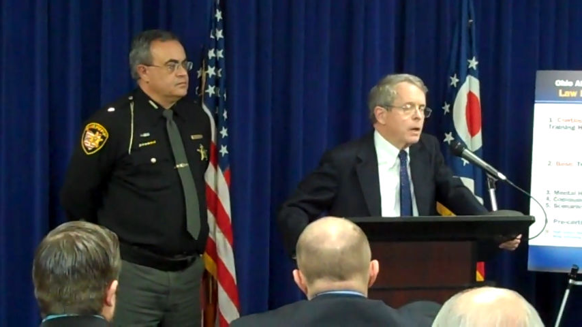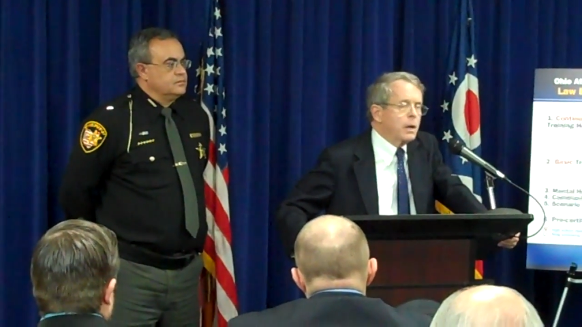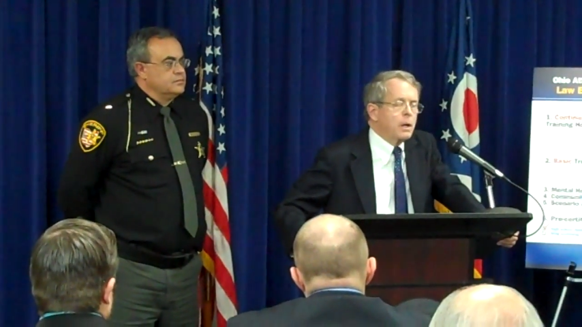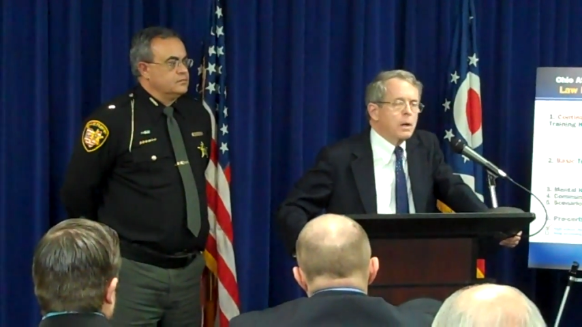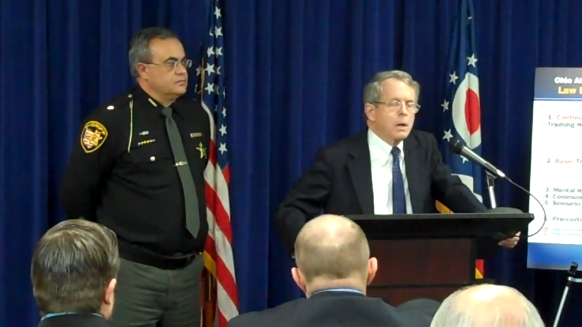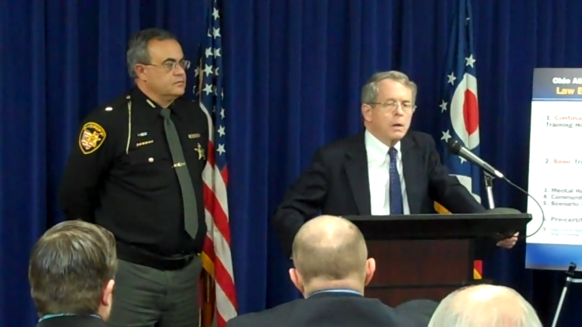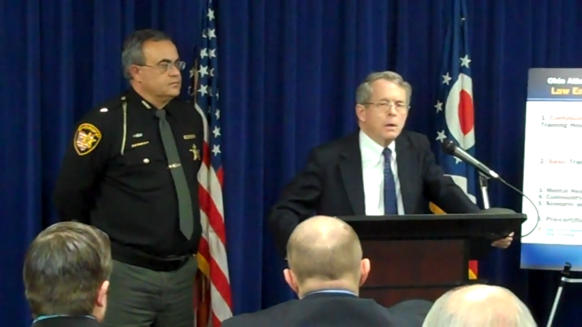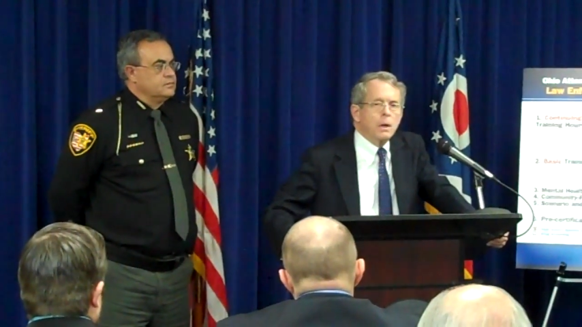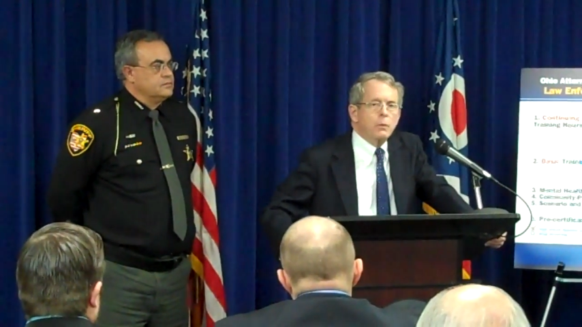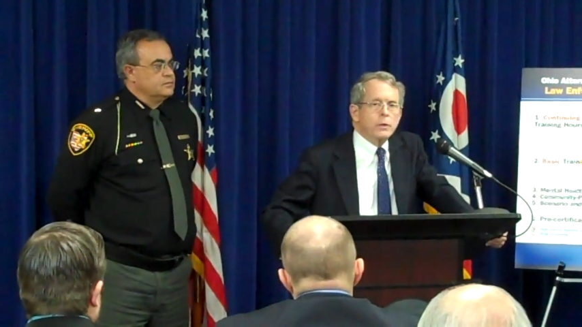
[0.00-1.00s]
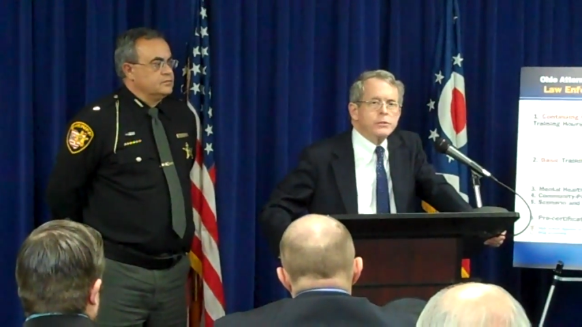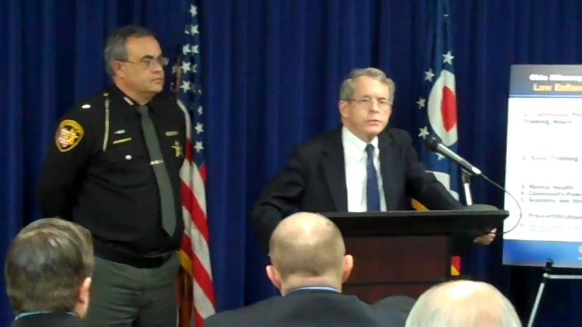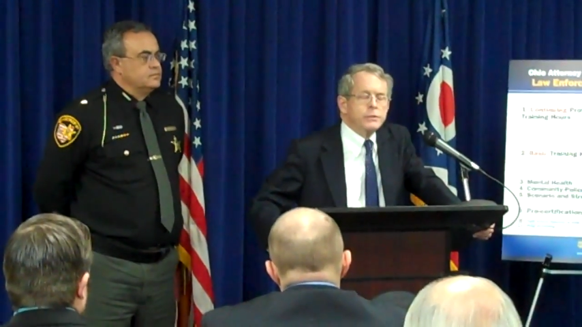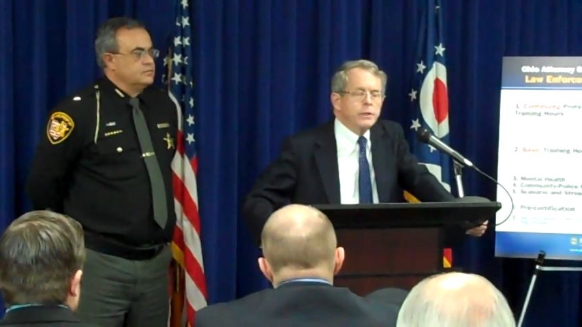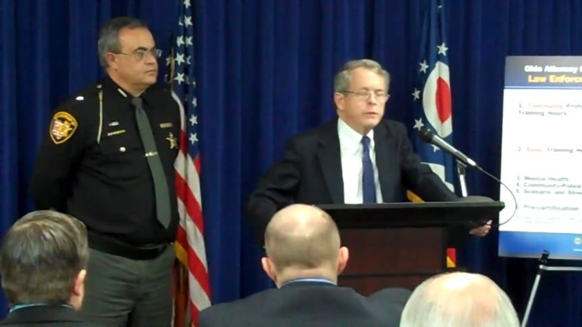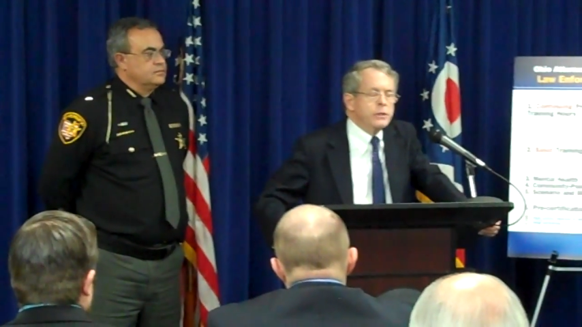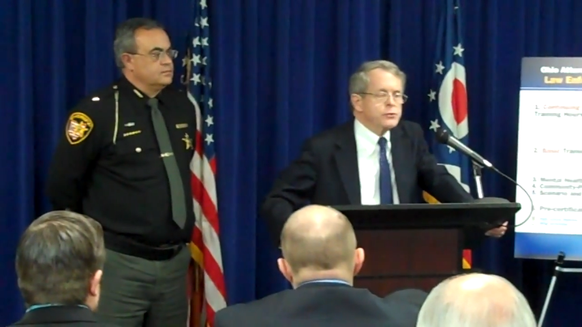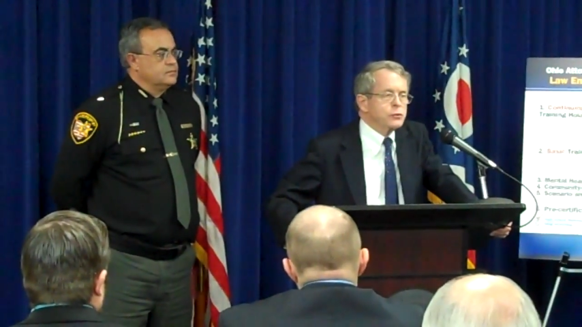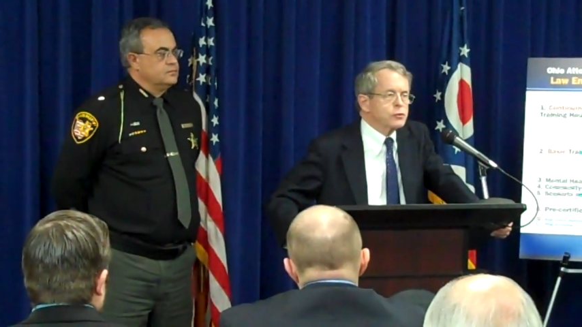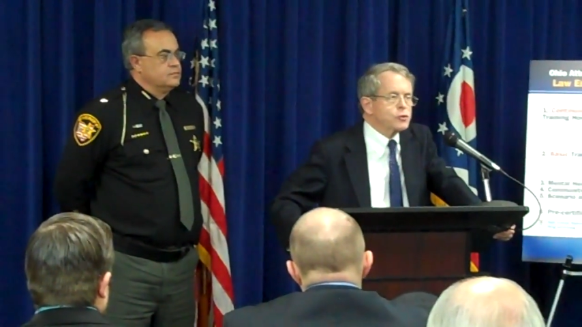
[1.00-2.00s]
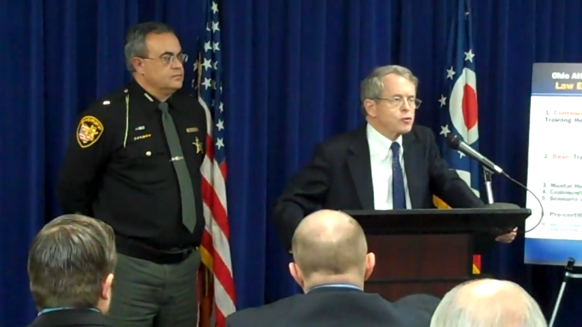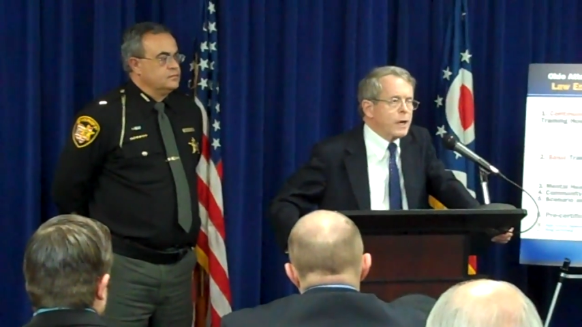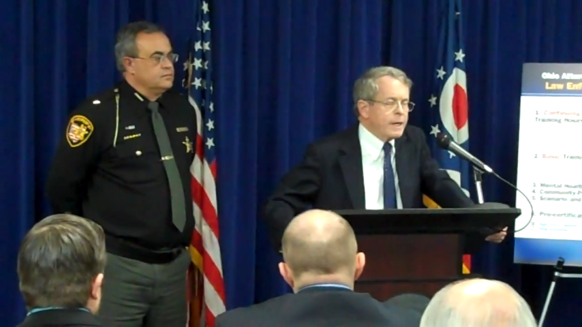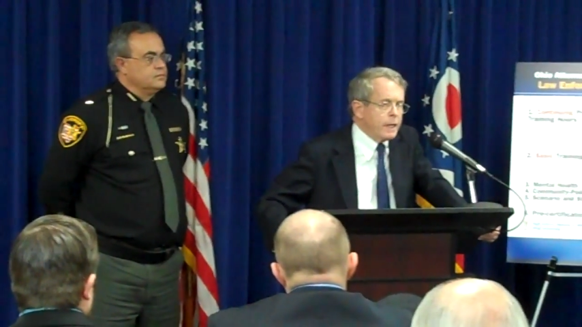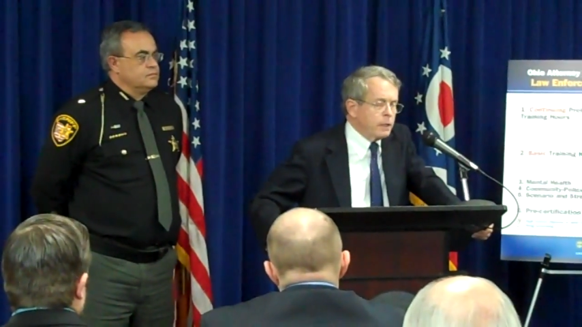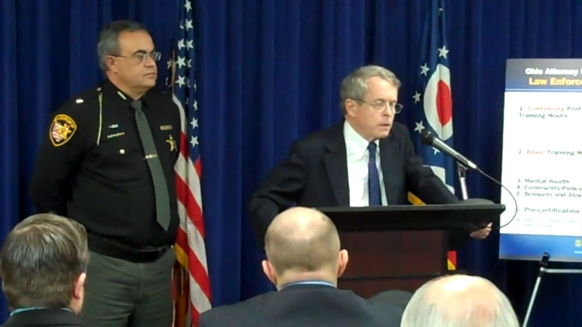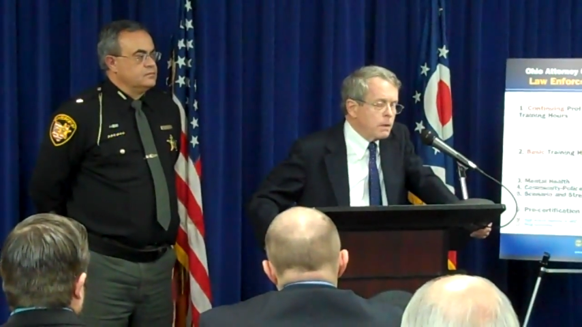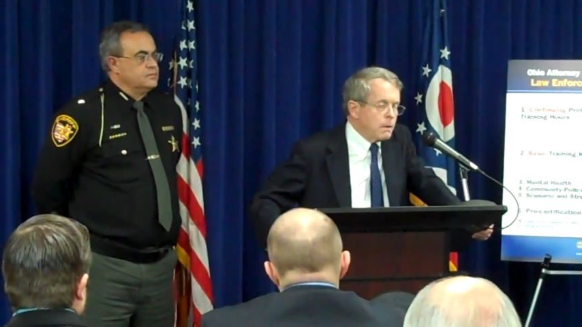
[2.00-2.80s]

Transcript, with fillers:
Speaker 1: uh, which is the additional training